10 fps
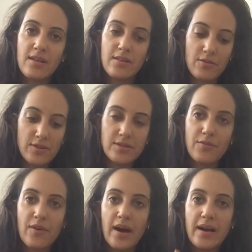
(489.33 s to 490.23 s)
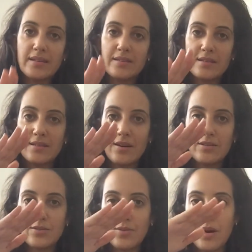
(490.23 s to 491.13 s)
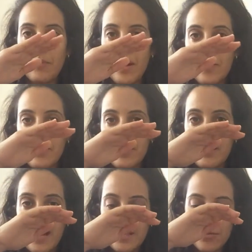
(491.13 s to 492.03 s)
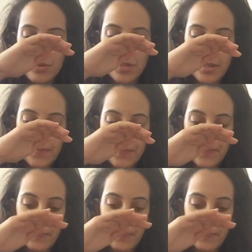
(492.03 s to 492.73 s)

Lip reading: there is a rise that starts to come up in the estrogen,